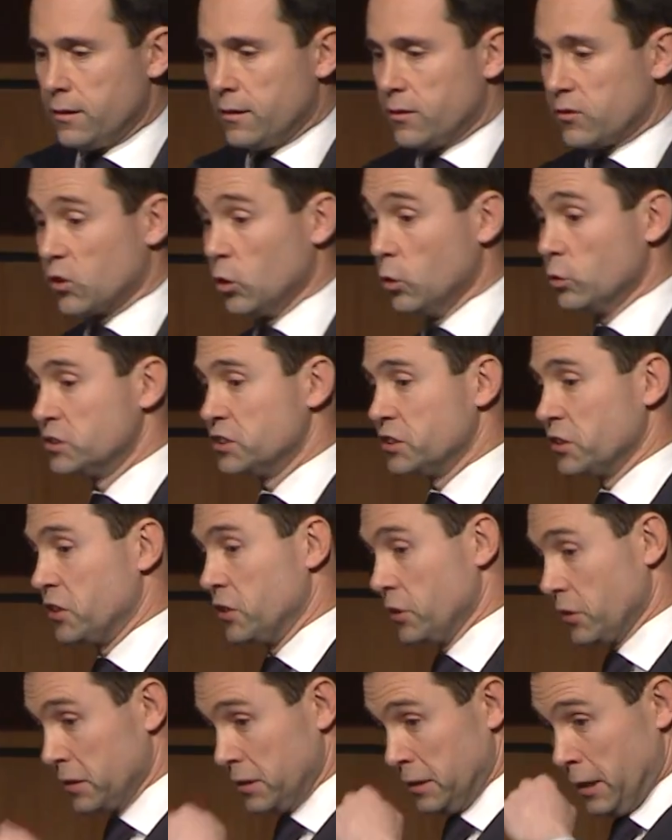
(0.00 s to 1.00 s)
So,
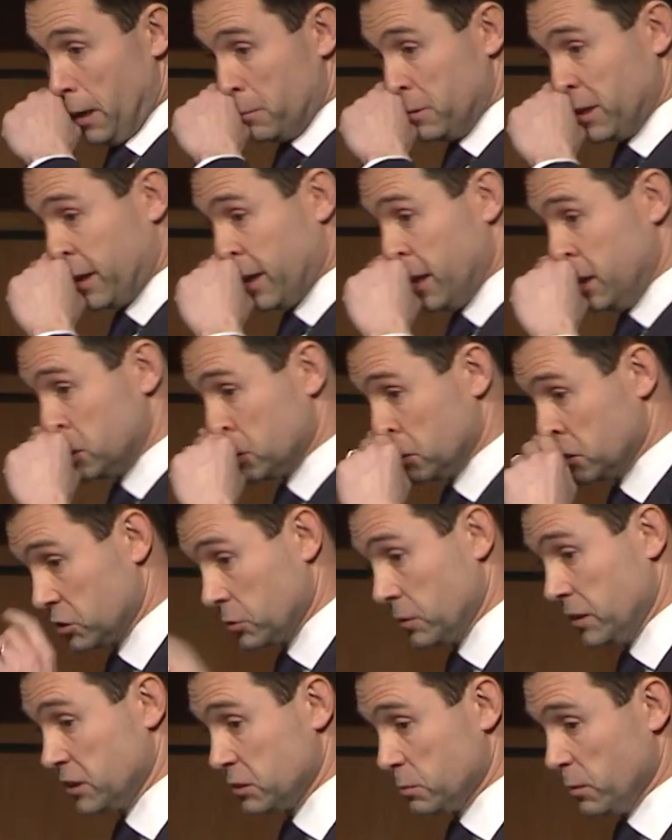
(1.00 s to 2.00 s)
security obligations.
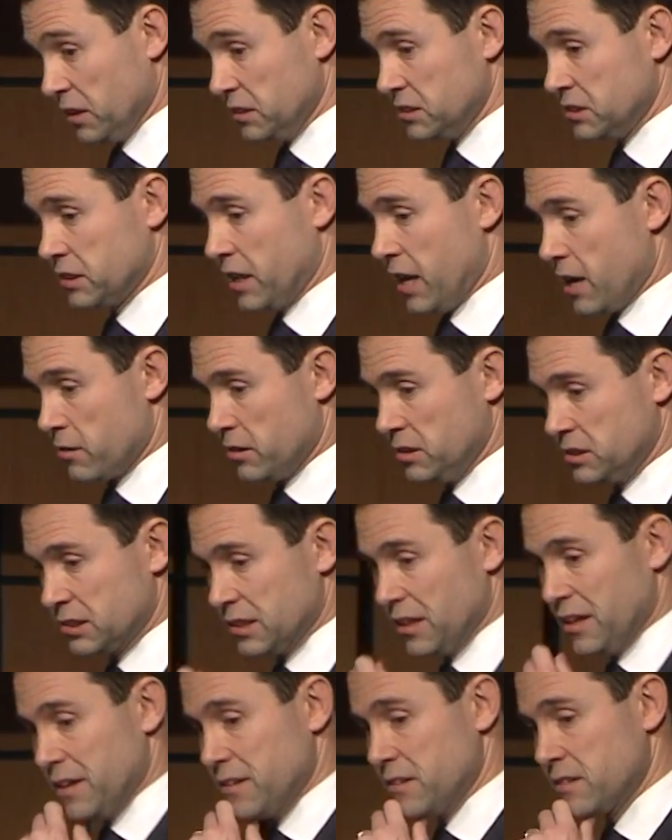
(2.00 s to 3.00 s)
So, here's my scary
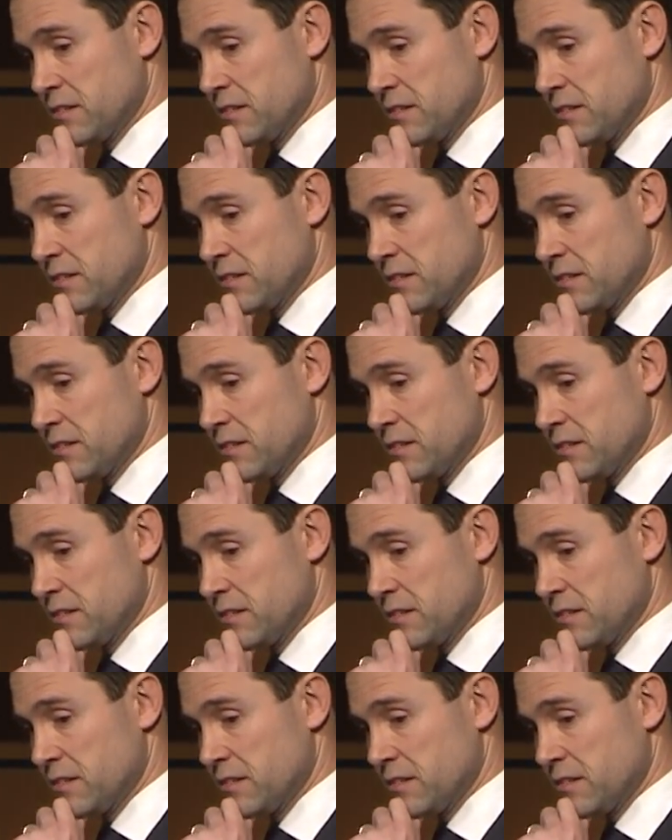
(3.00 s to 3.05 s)
slide.